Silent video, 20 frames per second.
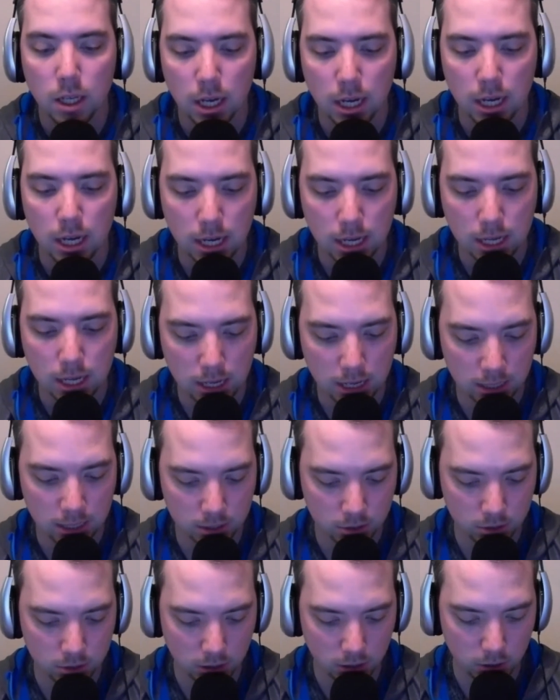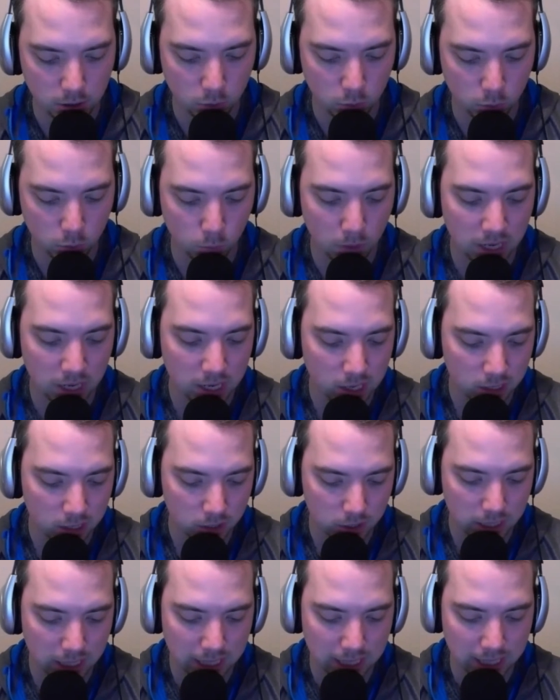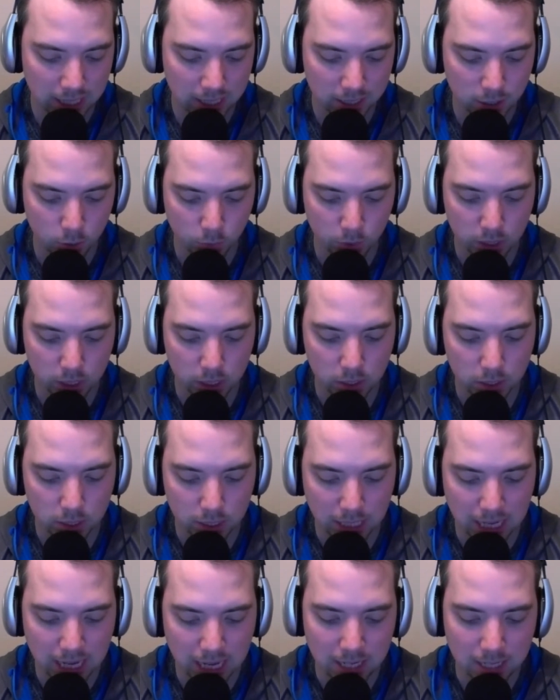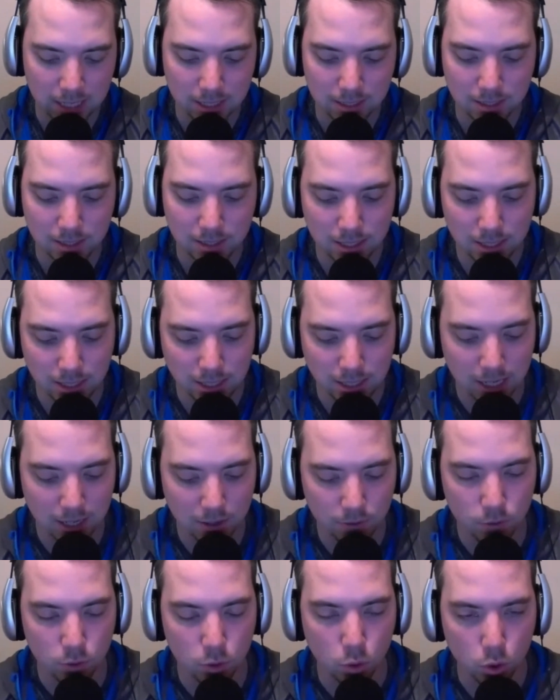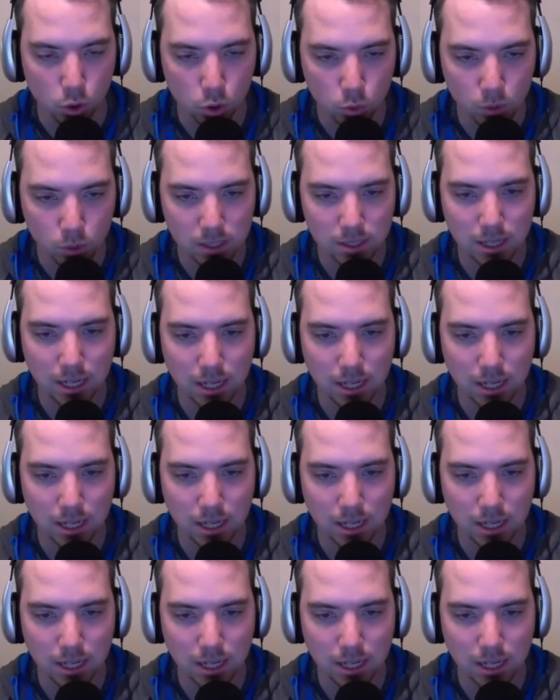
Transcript: And so my other tight end to really look at is CJ Fiedorowicz.